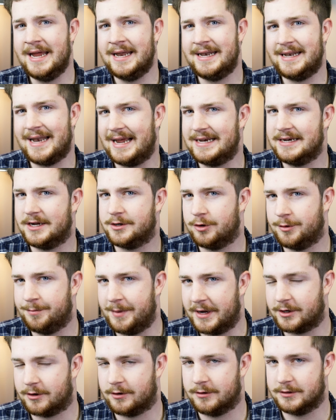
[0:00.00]
900
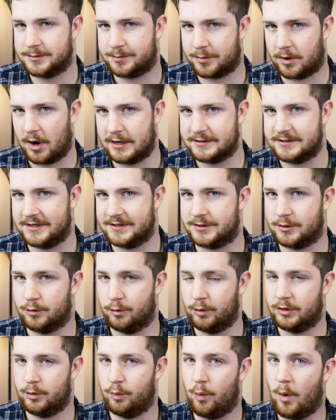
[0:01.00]
megahertz processor
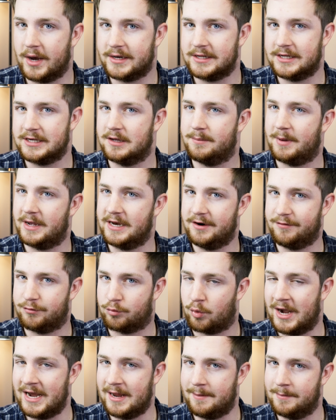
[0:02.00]
with 1 gigabyte of
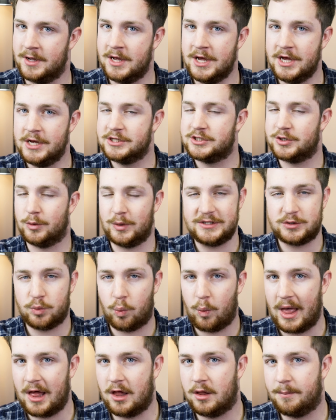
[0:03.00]
RAM. So it's
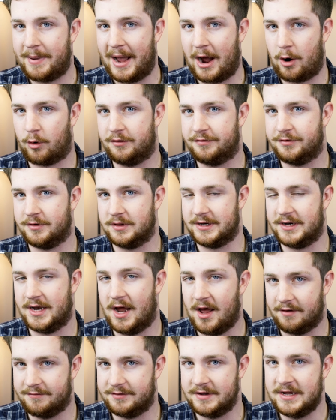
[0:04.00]
well powerful
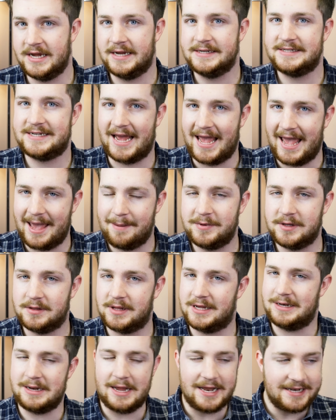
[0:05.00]
enough to
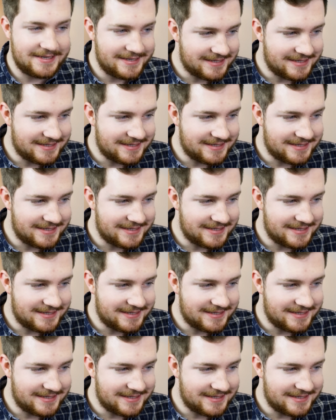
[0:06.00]
emulate